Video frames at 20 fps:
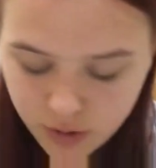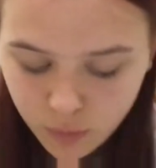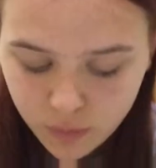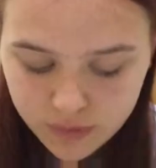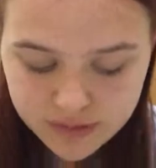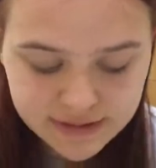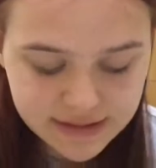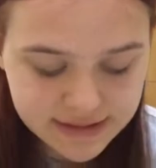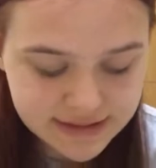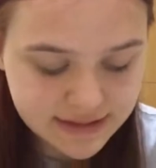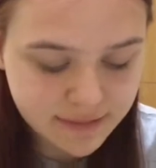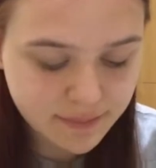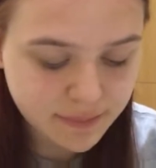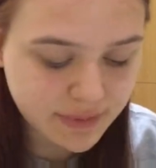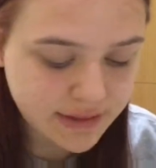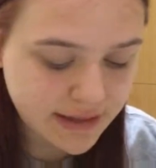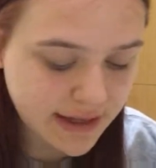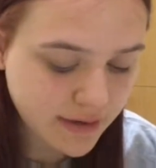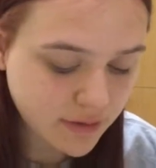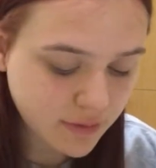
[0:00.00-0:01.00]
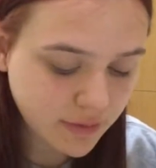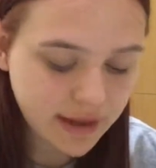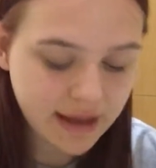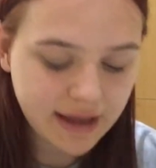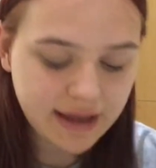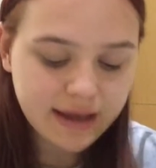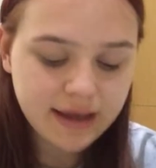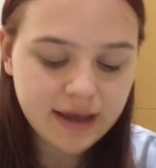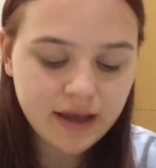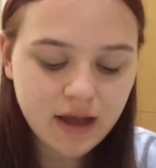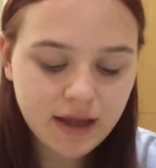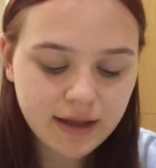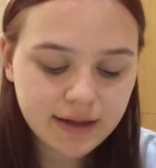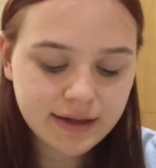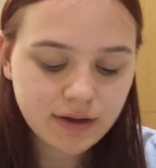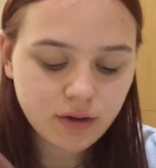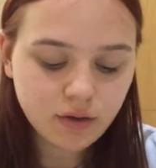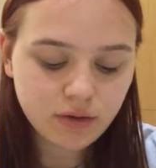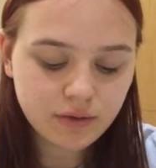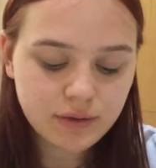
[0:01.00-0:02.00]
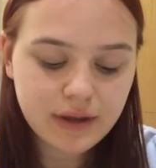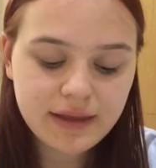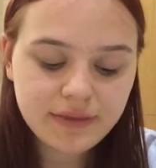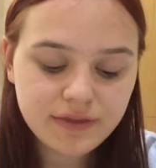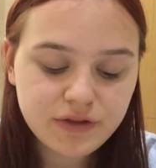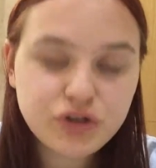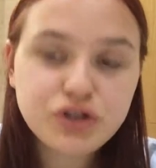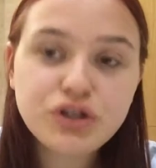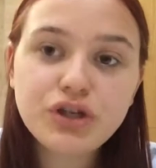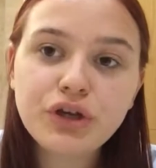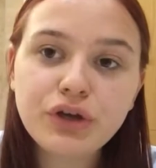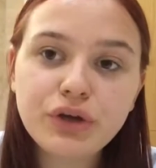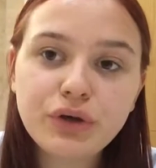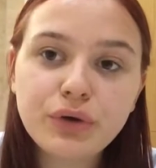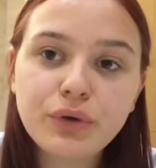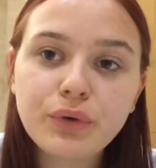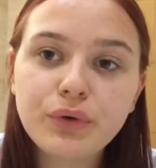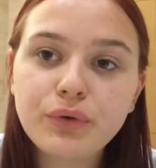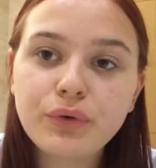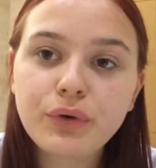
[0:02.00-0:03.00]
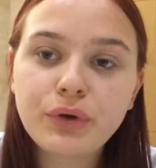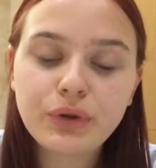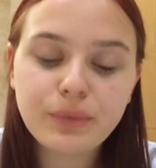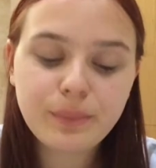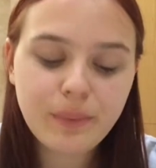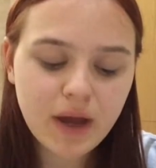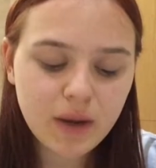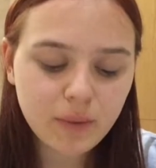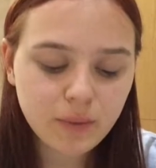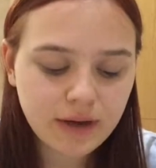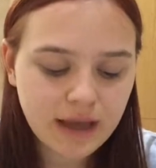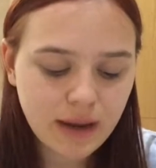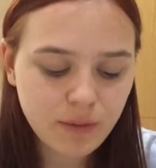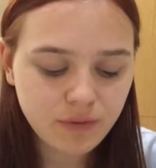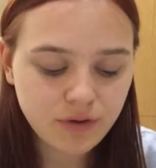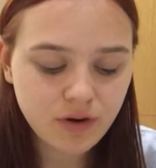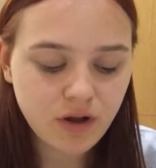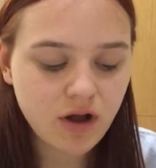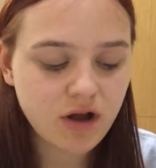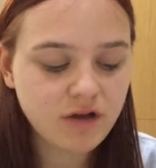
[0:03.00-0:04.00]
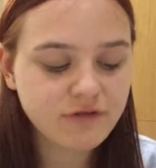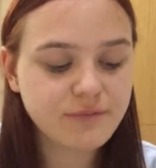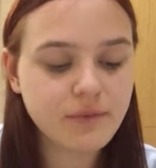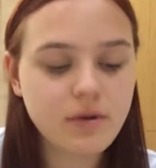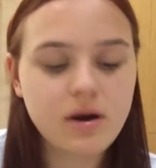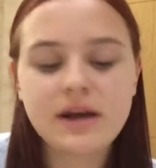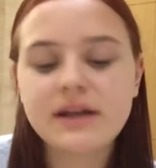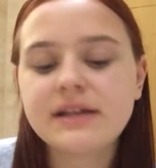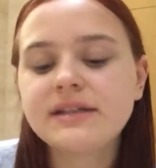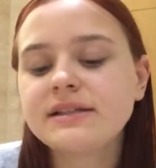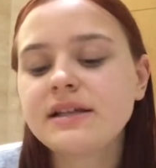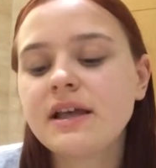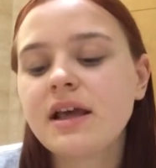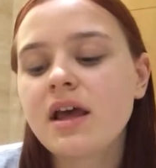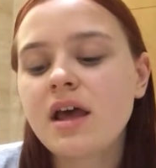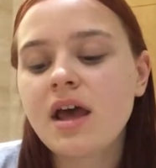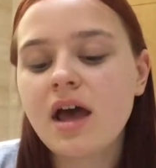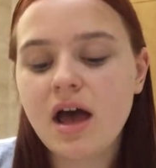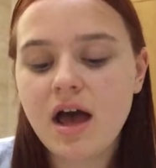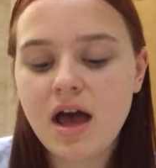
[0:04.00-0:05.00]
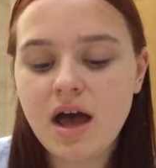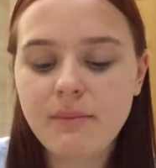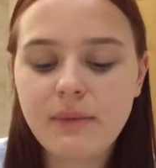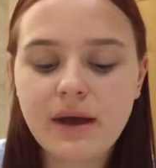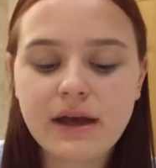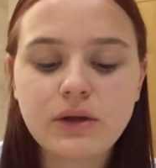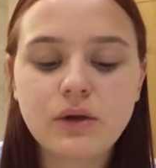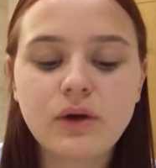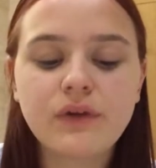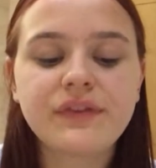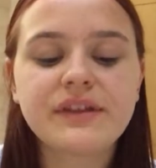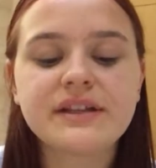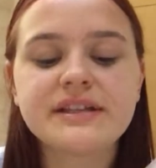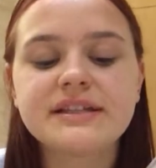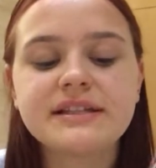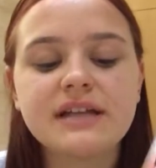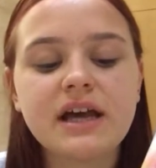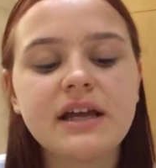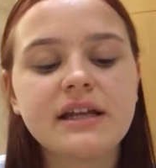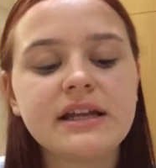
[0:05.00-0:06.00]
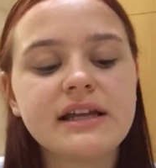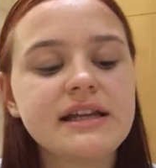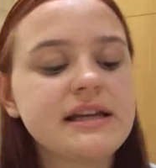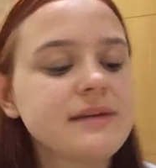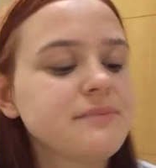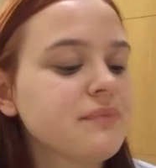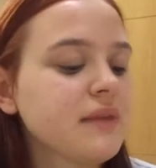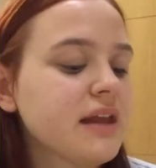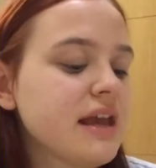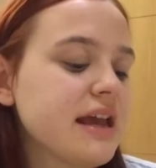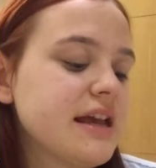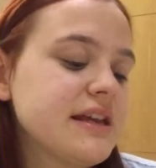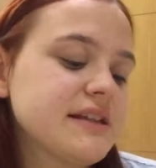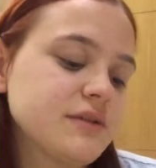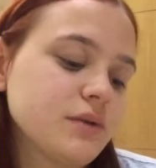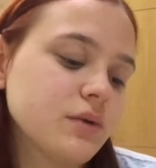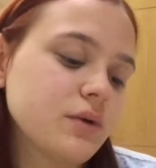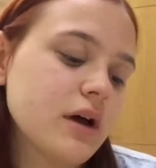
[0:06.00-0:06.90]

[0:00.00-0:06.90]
are ones I didn't plan on getting. I got in the two, you buy one get one half price. I got The Sun is